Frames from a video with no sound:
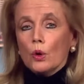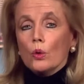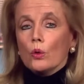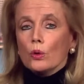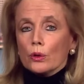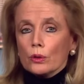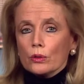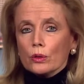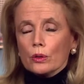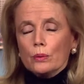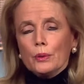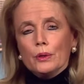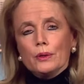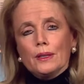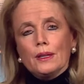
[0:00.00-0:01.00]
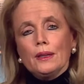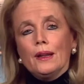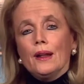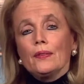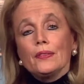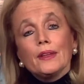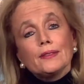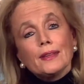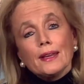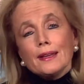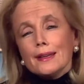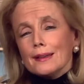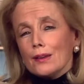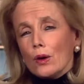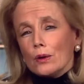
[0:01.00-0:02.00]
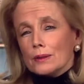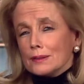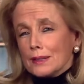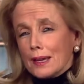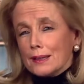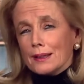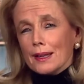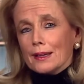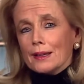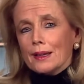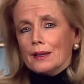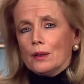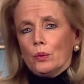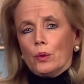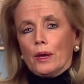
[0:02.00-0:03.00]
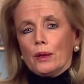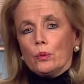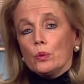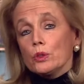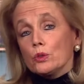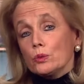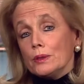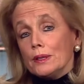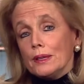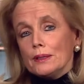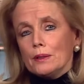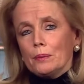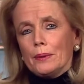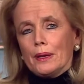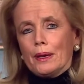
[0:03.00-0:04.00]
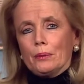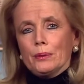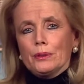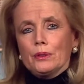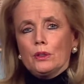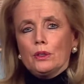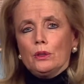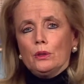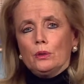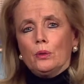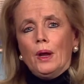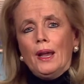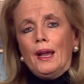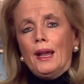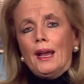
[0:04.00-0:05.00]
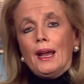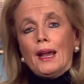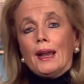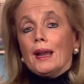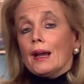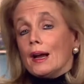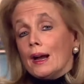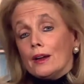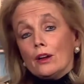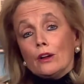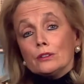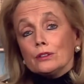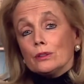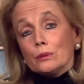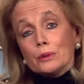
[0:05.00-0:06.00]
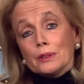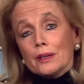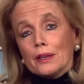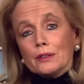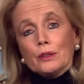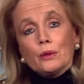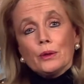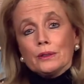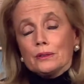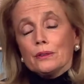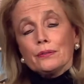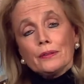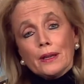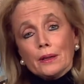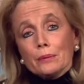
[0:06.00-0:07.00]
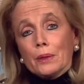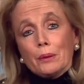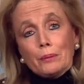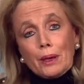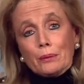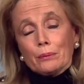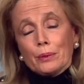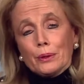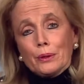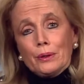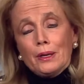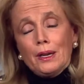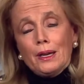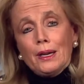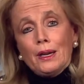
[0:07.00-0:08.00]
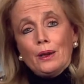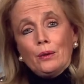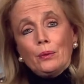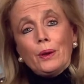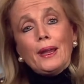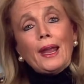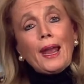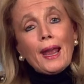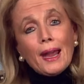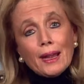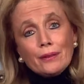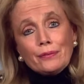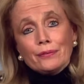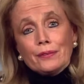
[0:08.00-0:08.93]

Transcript: or to the community, that they can take that gun away, which we need to be able to do. And I also would tell you, as a family member, we have